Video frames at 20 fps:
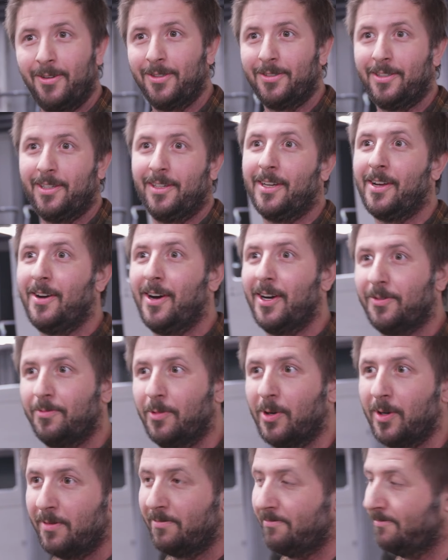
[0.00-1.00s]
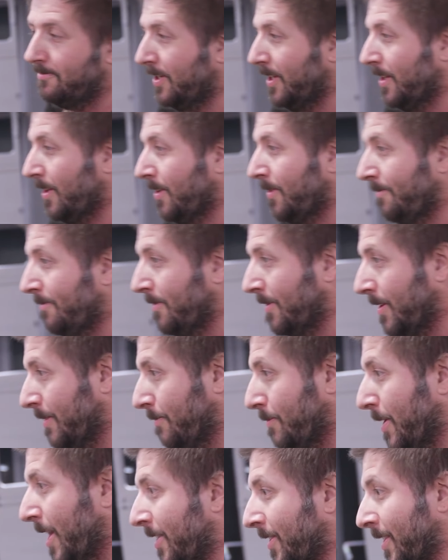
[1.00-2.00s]
was going to cause more, you know,
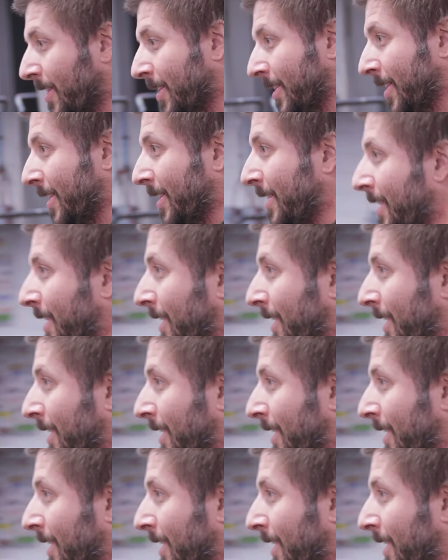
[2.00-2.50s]
bad than good.